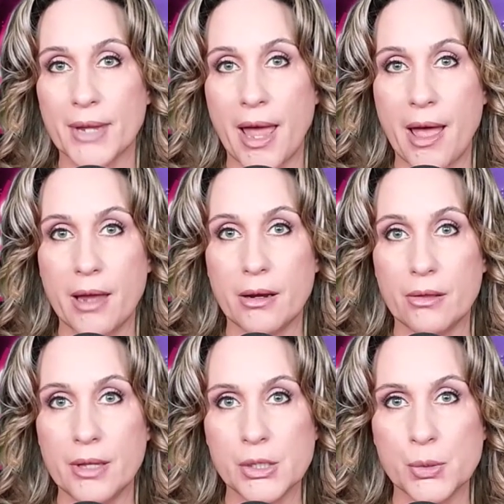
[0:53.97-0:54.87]
And
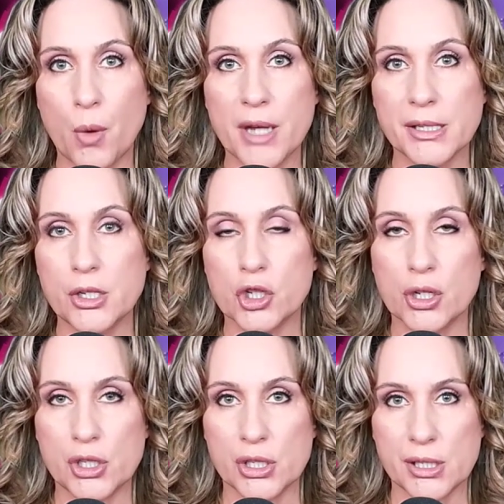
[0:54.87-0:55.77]
this wasn't
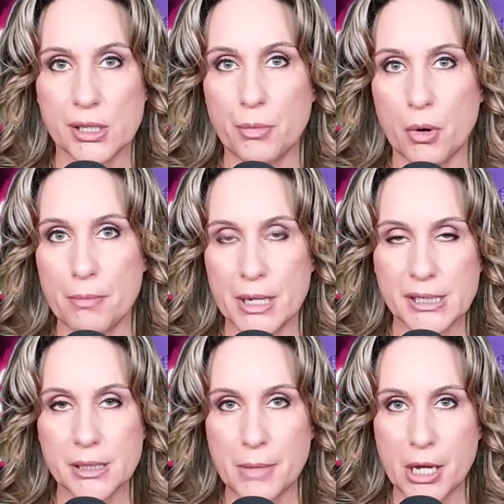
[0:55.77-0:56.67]
just a simple
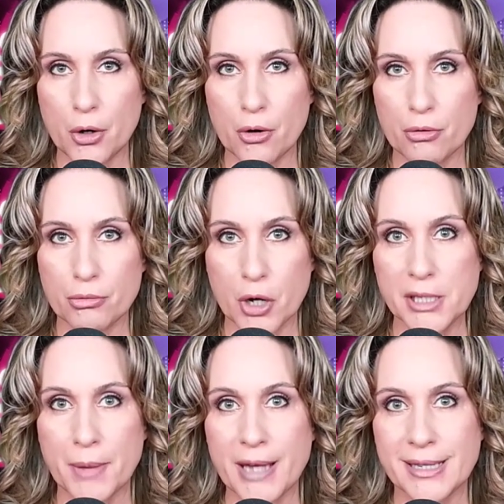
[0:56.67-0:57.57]
misdemeanor
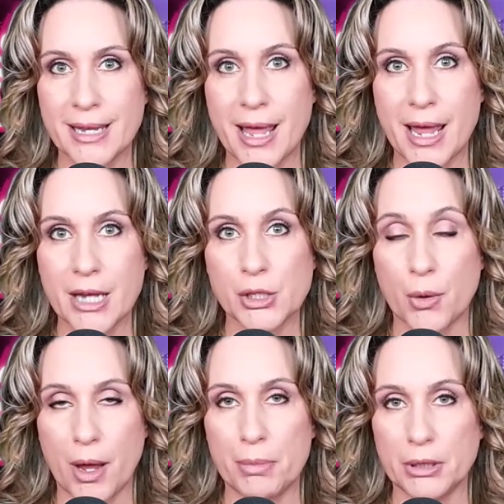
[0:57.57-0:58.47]
trespassing case,
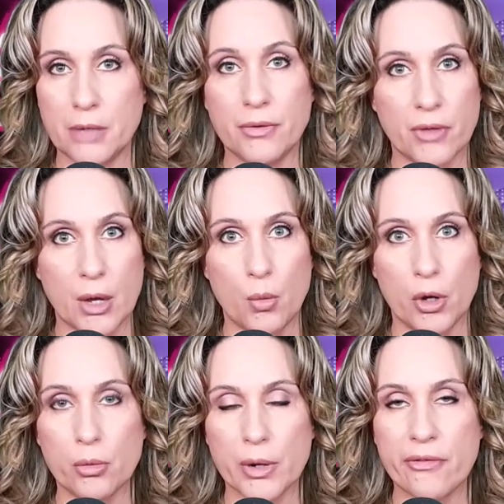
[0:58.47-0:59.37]
so I believe that they
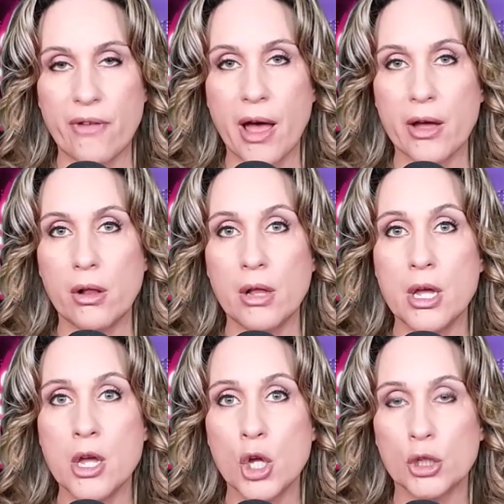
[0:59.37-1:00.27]
will refile.
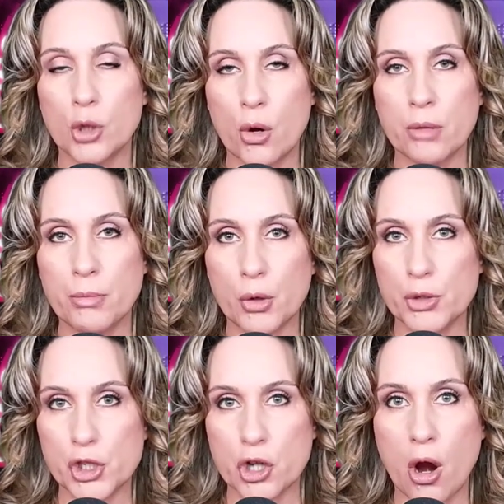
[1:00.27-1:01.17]
Loganbill
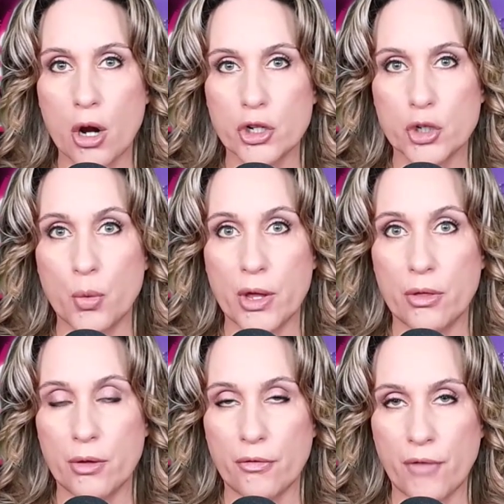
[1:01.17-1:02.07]
was charged
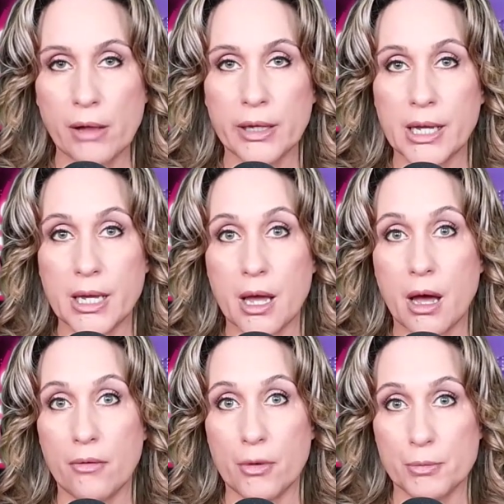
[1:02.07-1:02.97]
with the felony
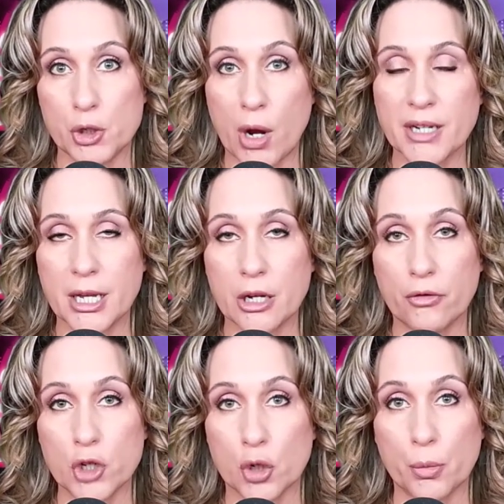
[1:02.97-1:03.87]
of obstructing an
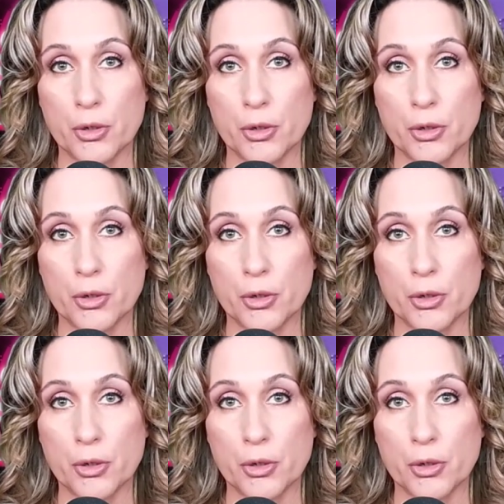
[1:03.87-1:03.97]
official